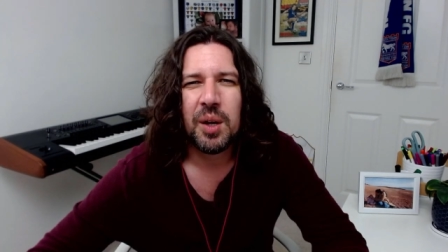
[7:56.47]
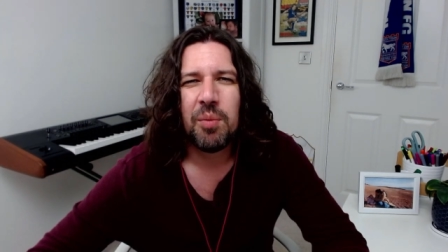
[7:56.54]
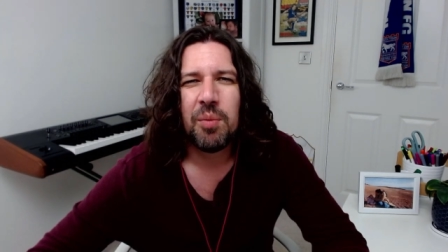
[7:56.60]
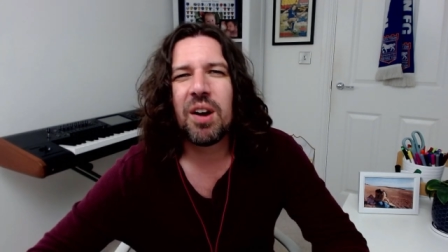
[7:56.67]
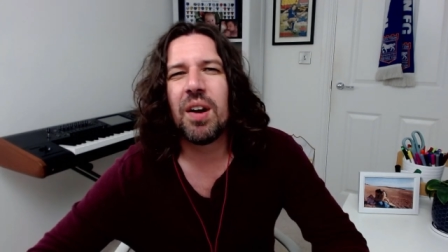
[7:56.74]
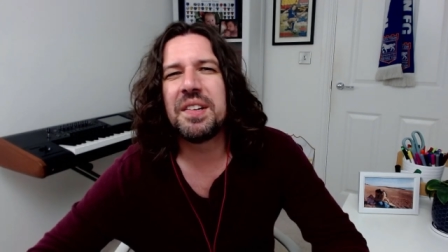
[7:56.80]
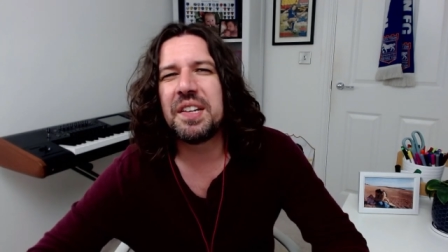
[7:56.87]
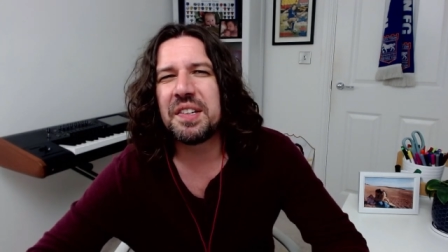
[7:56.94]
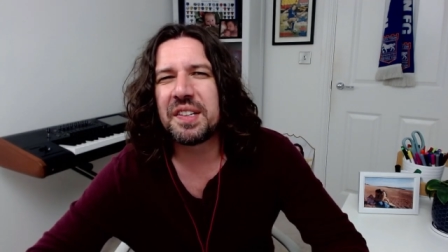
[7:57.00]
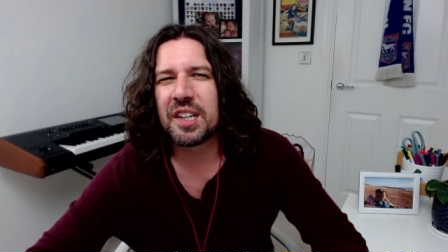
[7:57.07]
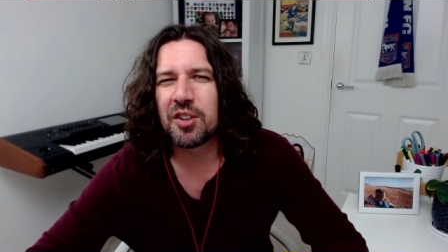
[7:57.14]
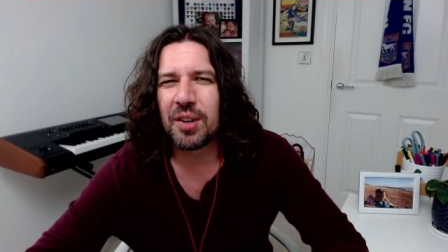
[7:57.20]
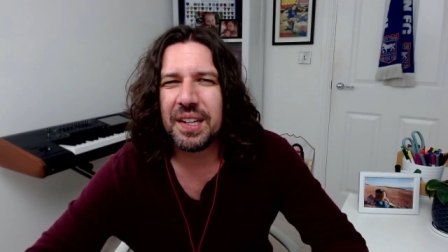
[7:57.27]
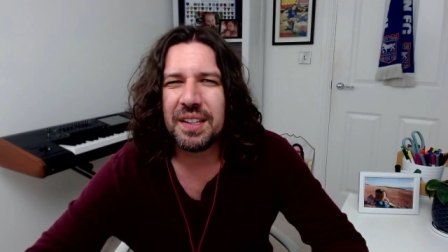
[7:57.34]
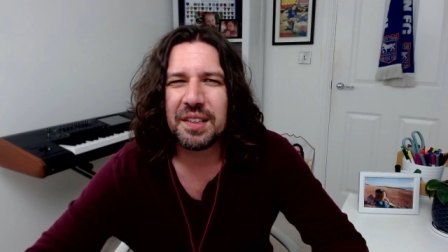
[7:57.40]
Where I
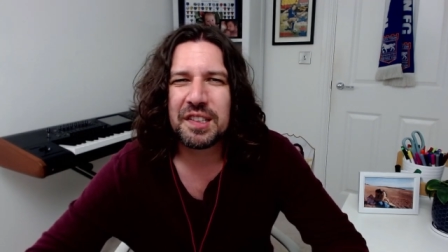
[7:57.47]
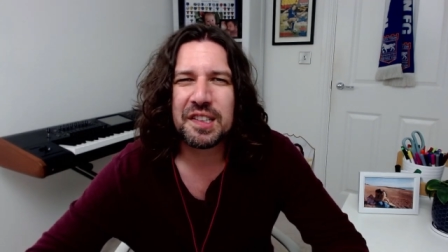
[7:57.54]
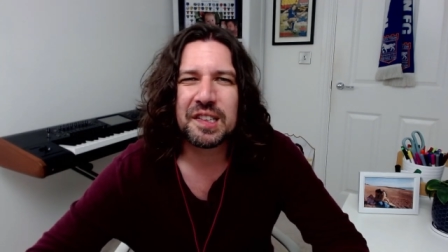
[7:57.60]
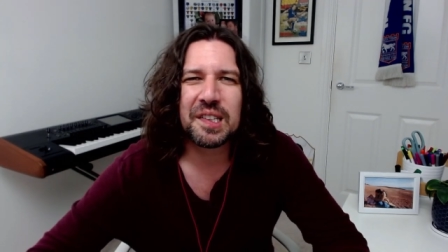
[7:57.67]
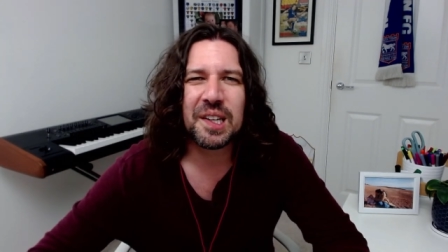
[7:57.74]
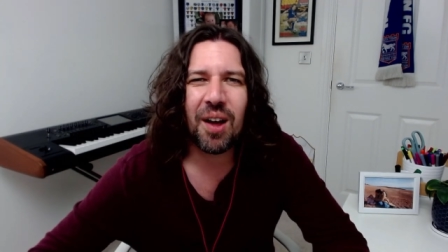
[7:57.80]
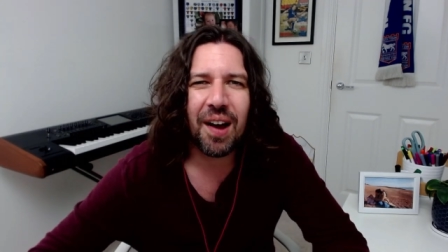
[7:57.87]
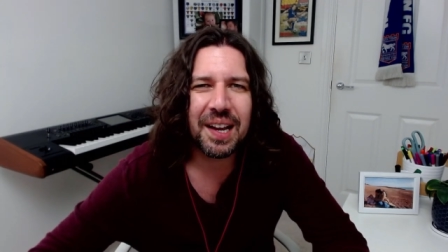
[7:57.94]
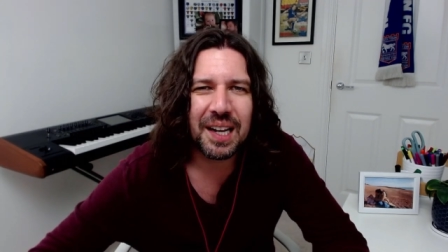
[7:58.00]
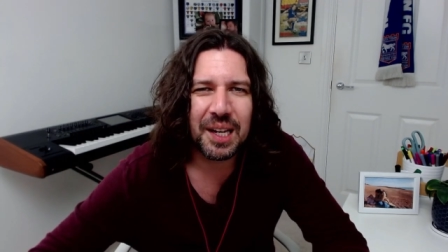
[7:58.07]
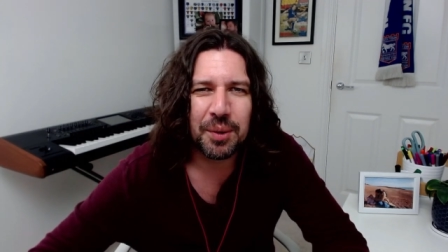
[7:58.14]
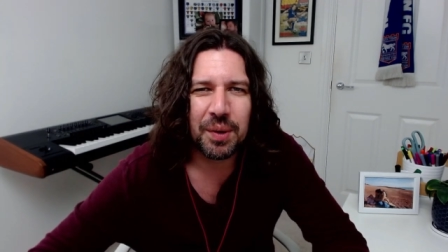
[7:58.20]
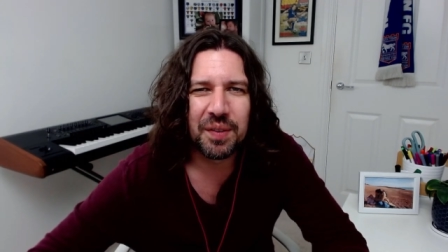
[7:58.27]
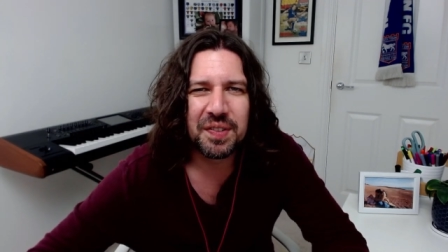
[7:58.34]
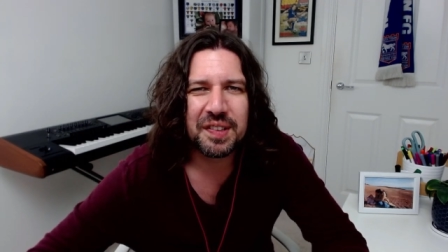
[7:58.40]
disagree
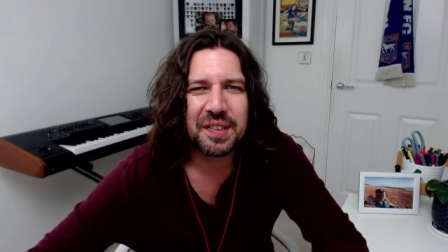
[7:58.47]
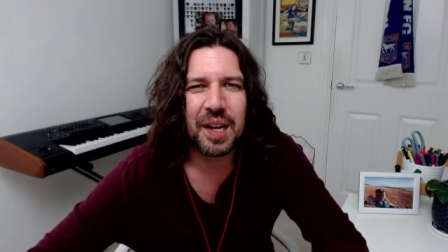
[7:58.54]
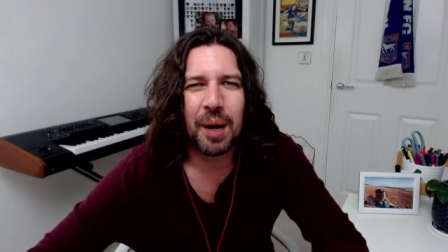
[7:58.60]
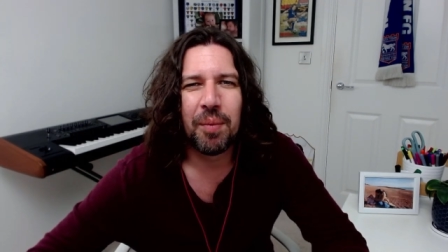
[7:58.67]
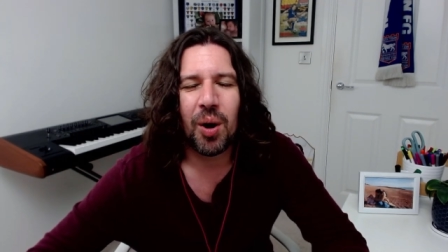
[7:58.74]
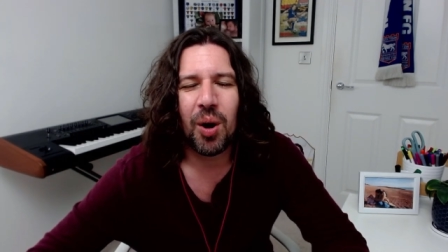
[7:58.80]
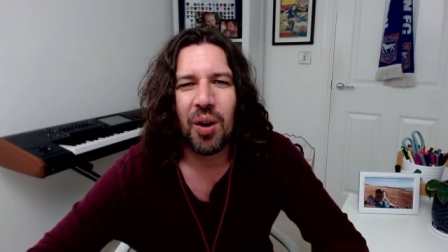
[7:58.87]
slightly with some